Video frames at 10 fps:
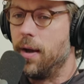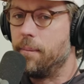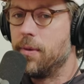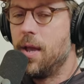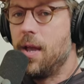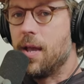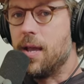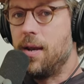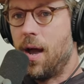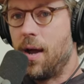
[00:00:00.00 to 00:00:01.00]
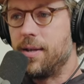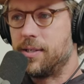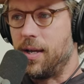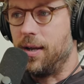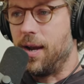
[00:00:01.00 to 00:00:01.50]
Yeah. In
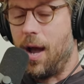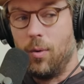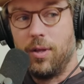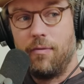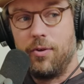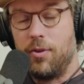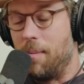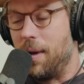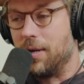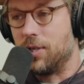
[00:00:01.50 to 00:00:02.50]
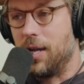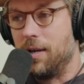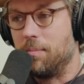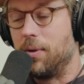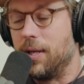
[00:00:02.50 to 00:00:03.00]
hindsight, I would love to do that match
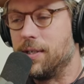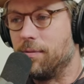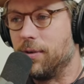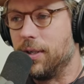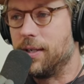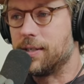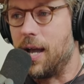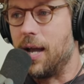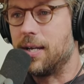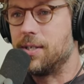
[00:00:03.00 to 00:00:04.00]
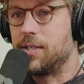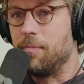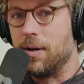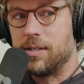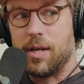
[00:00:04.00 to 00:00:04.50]
again and play it differently because I, I, could see
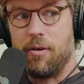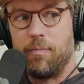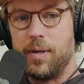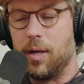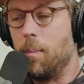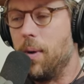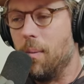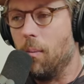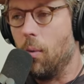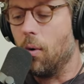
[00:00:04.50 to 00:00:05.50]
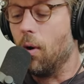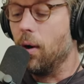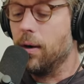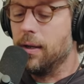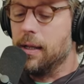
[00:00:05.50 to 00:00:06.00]
myself being a bit
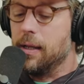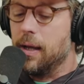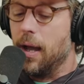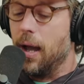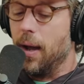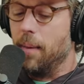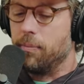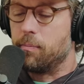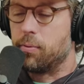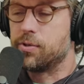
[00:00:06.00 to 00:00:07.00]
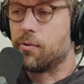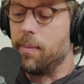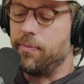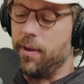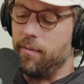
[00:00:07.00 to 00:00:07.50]
more um,
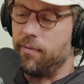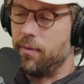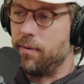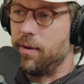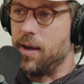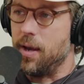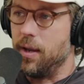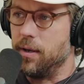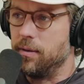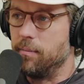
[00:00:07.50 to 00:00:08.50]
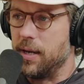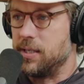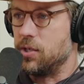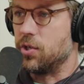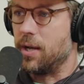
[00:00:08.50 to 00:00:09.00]
prescriptive in my
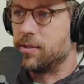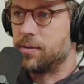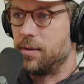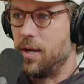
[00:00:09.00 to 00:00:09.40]
tee shots